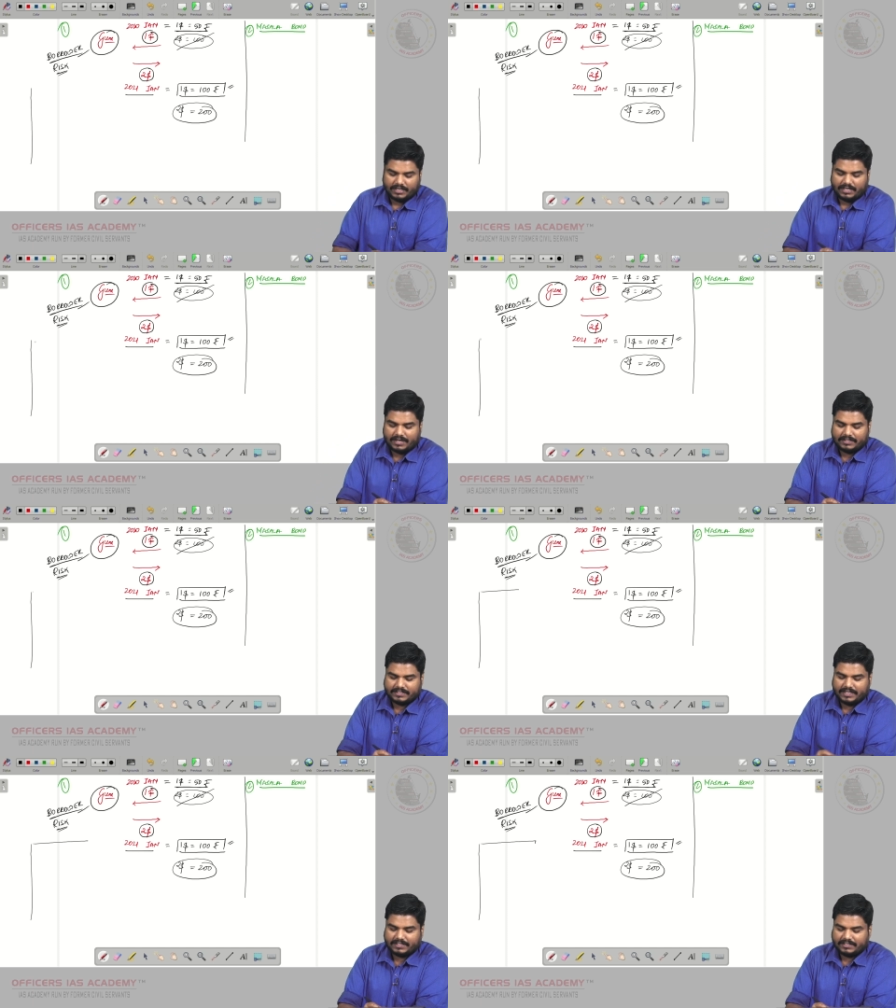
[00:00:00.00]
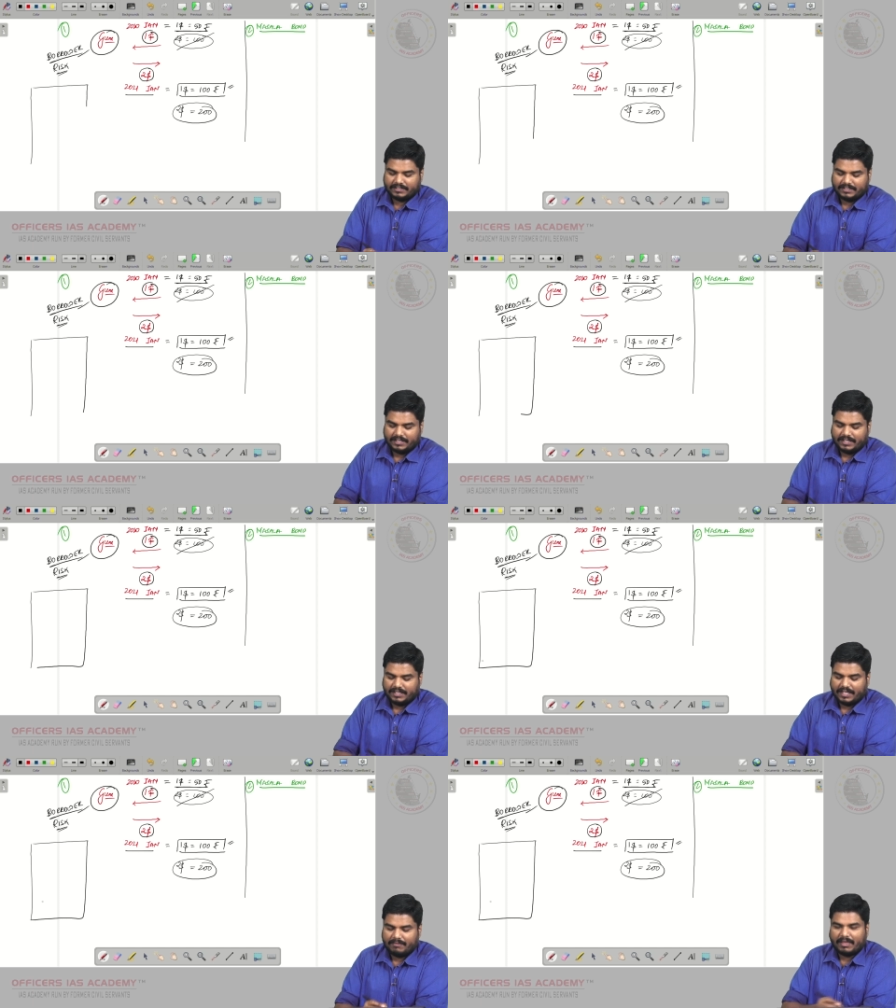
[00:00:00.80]
Let us take,
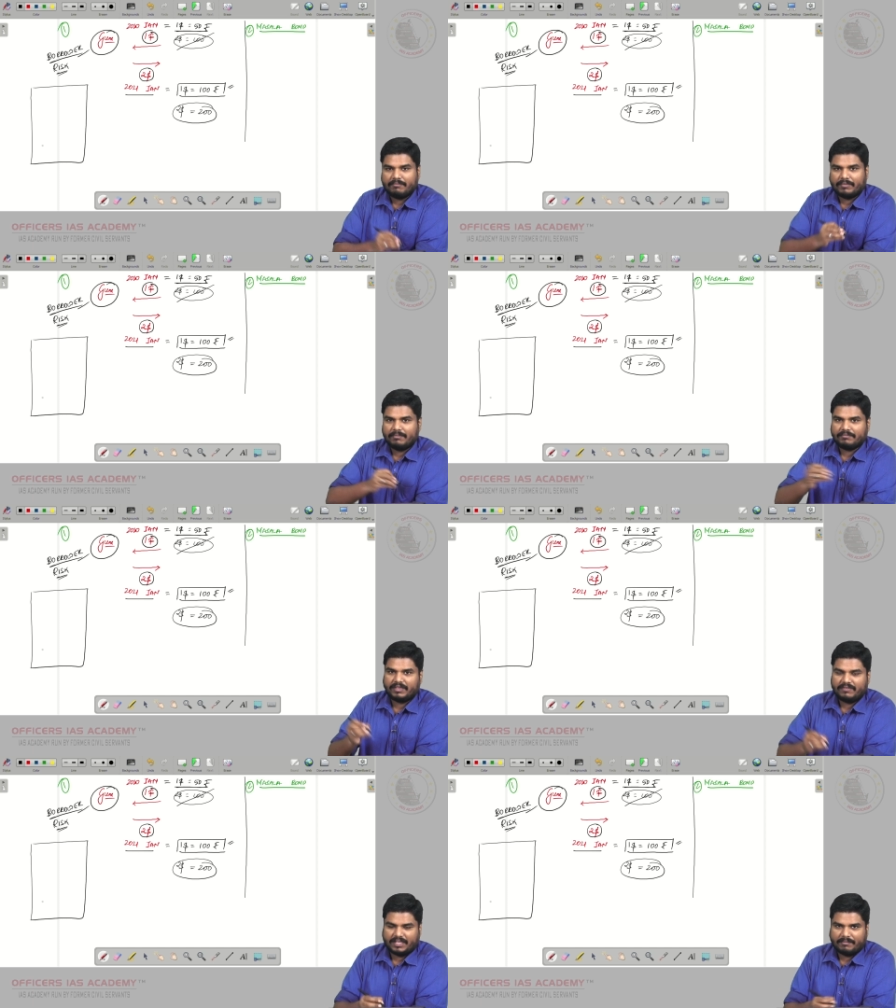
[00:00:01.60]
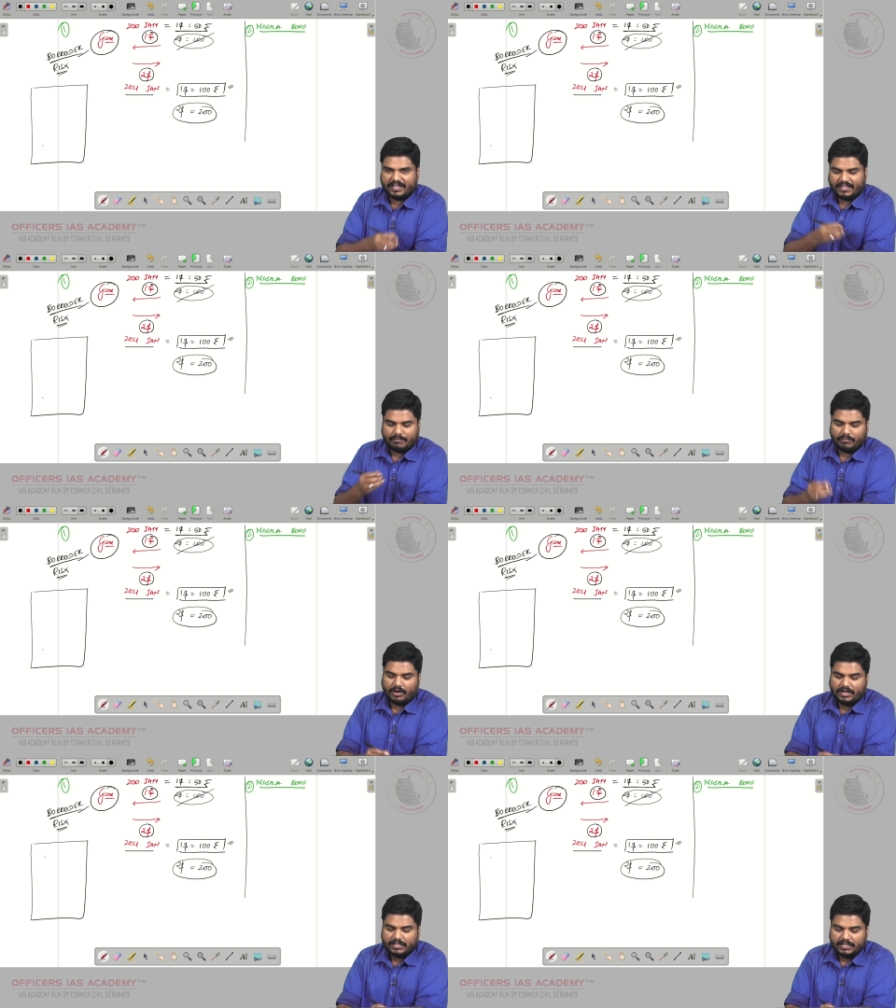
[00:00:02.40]
I am taking a
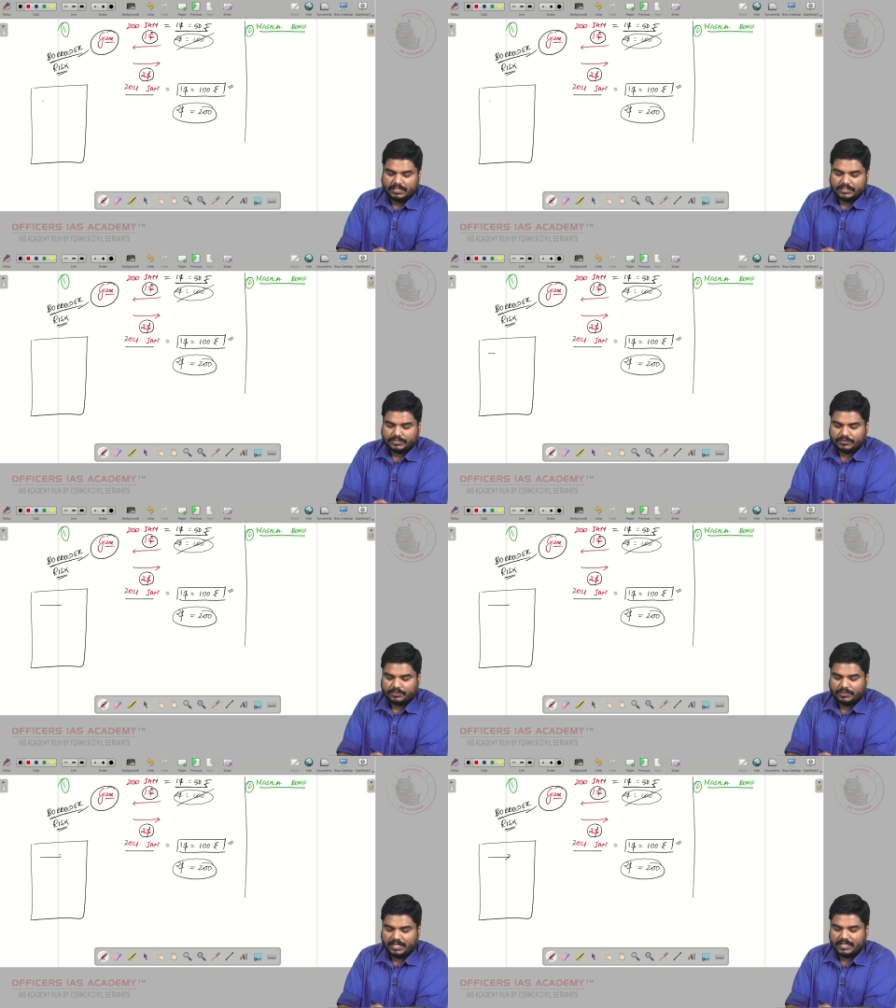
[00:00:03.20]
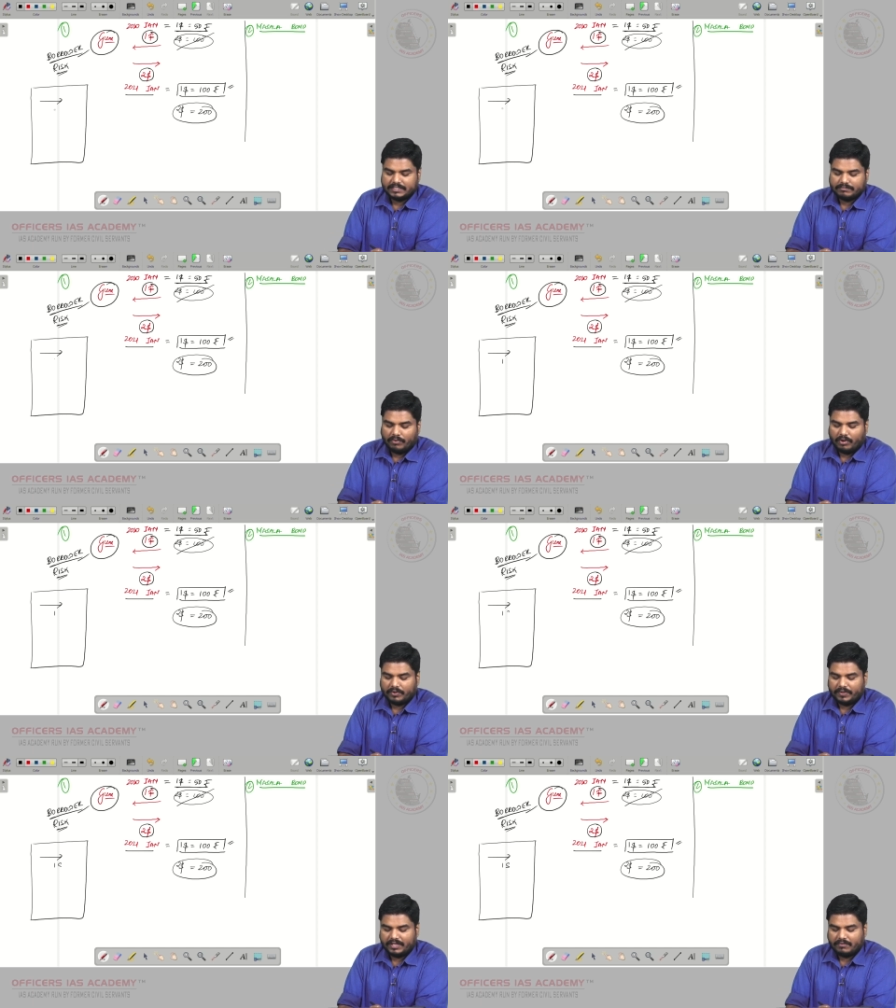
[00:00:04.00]
bond. So, Guna is
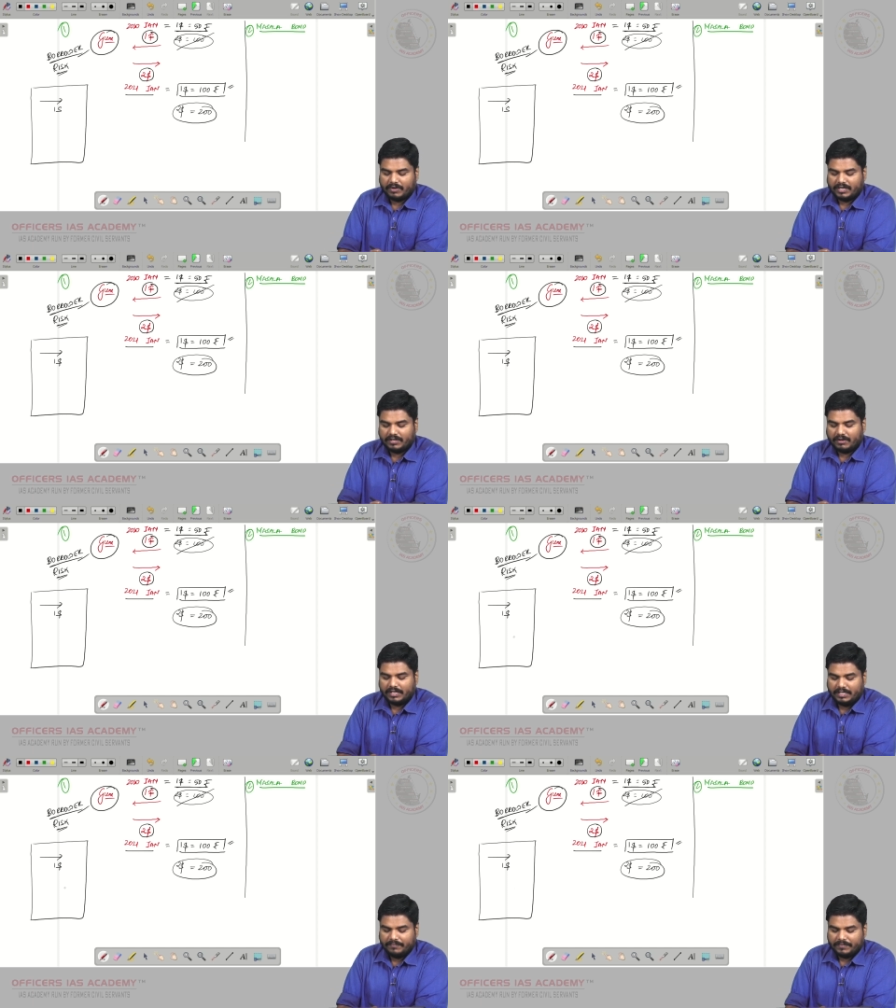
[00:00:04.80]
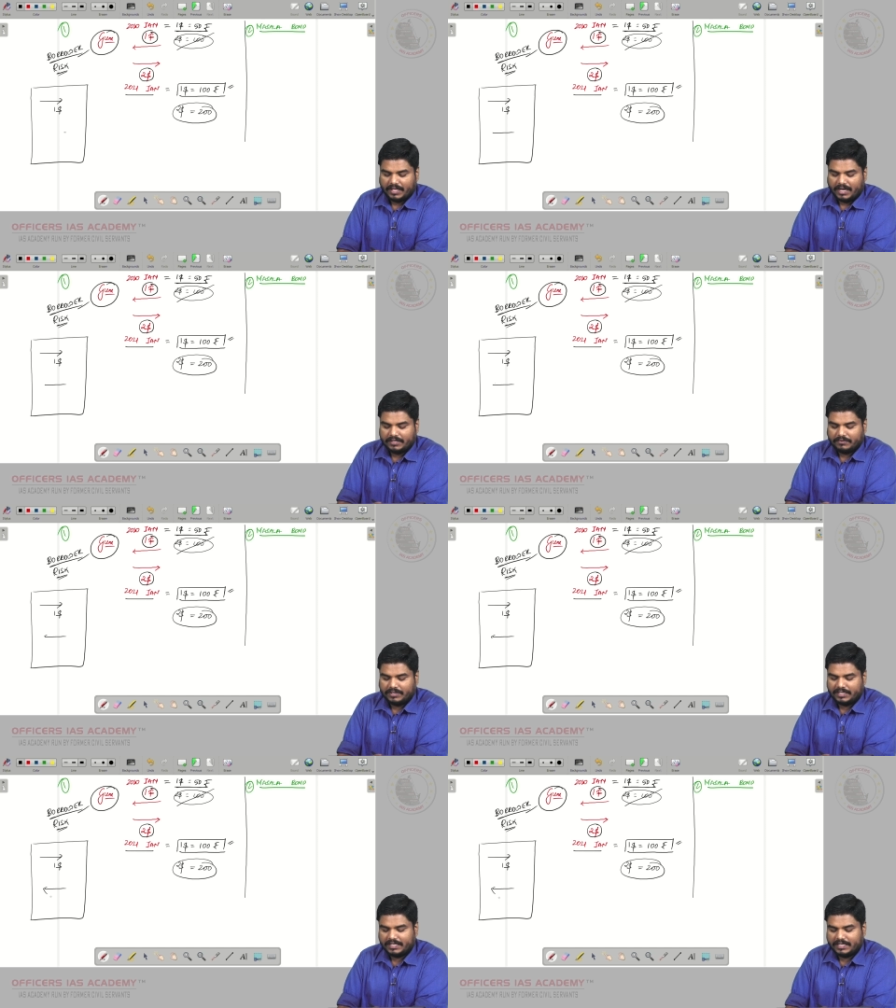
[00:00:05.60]
borrowing $1 and
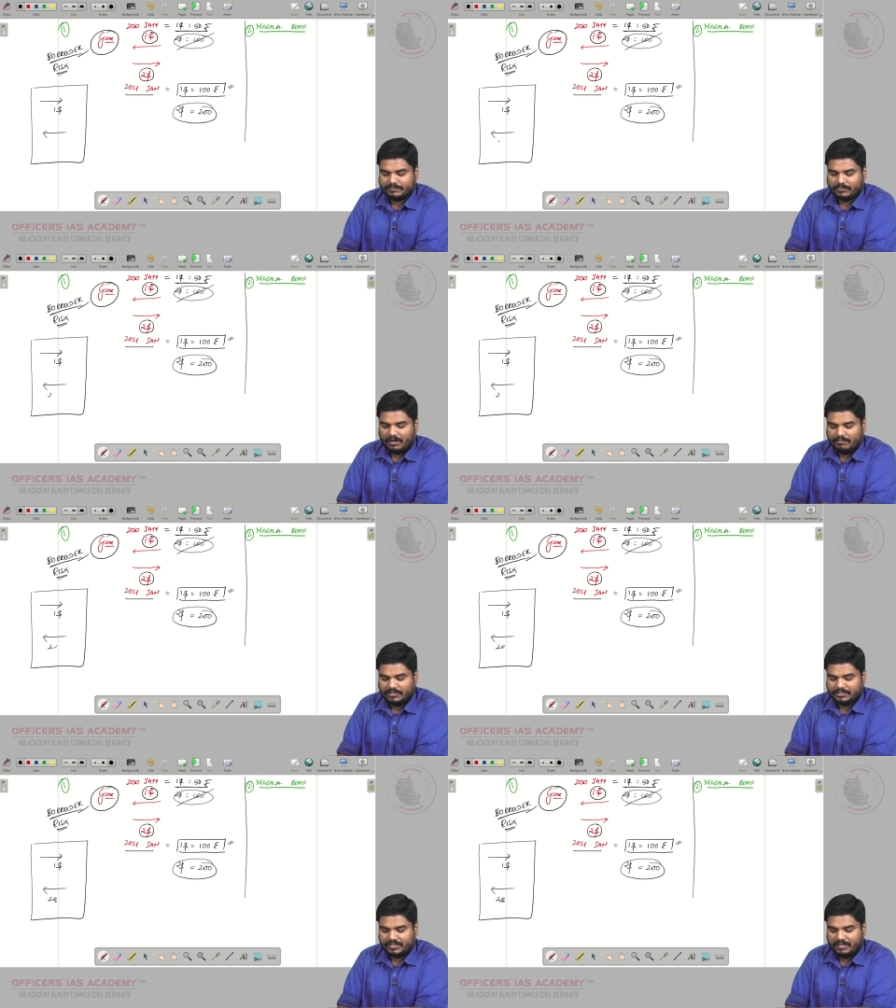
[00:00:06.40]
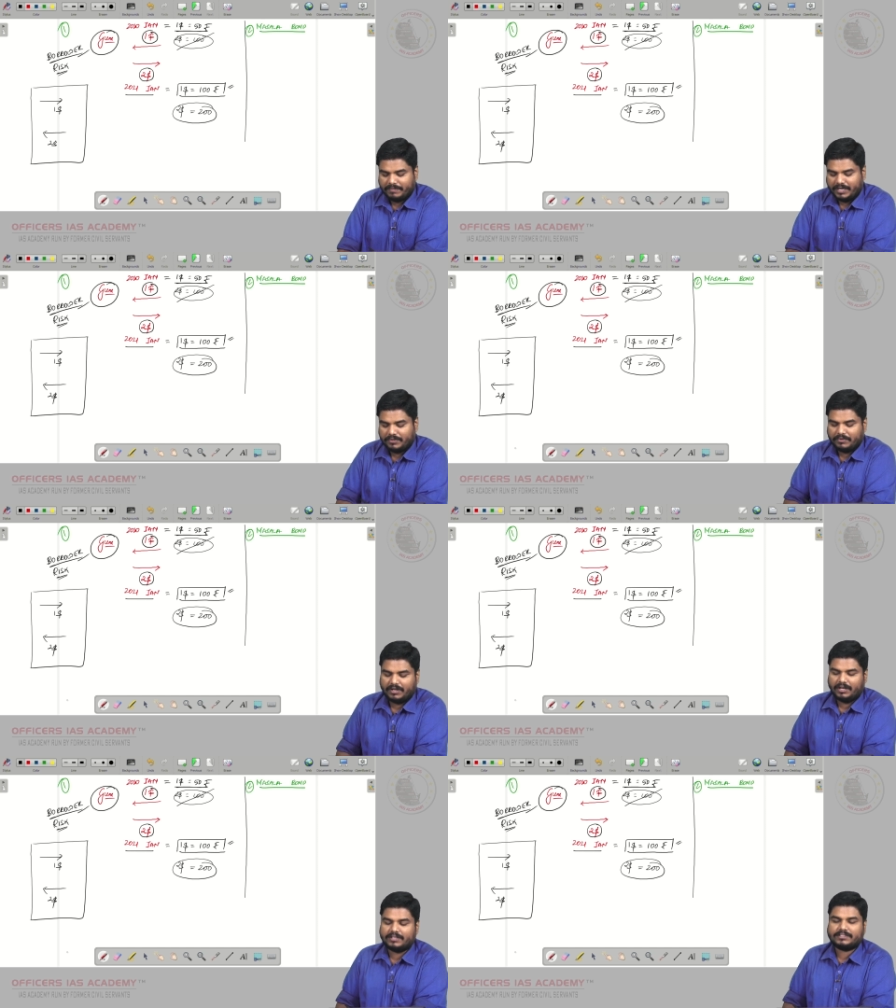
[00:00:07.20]
Guna has promised to repay
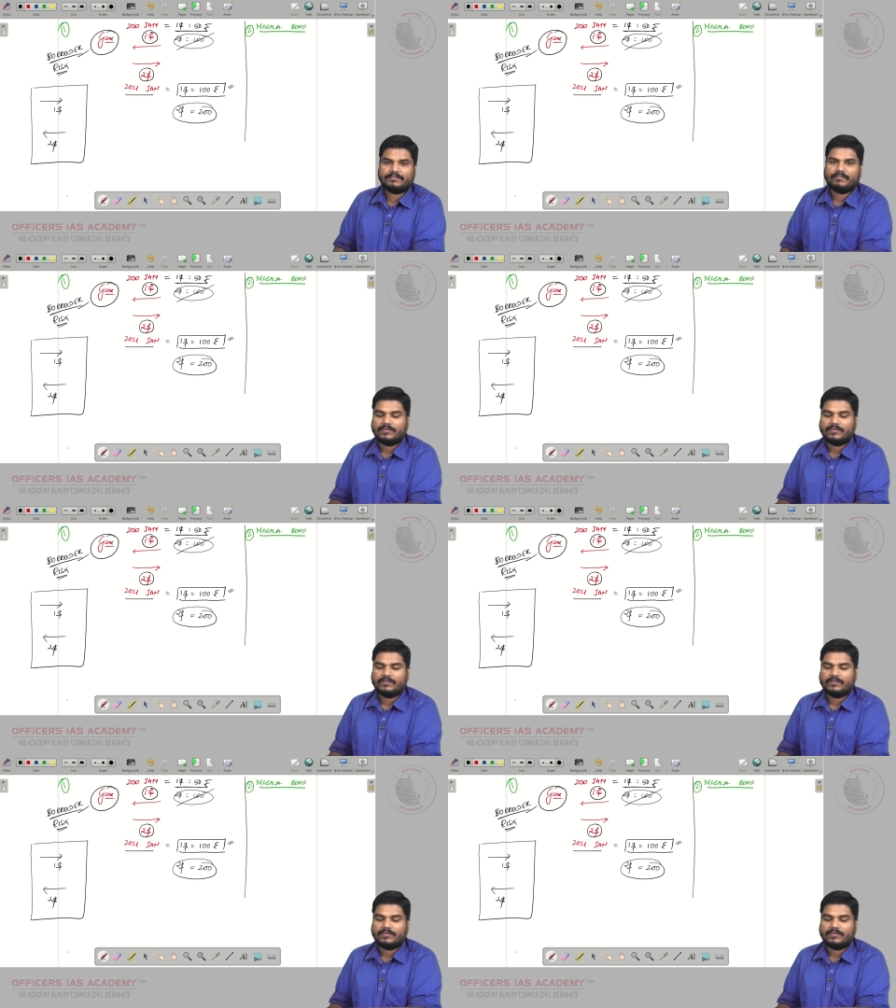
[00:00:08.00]
$2.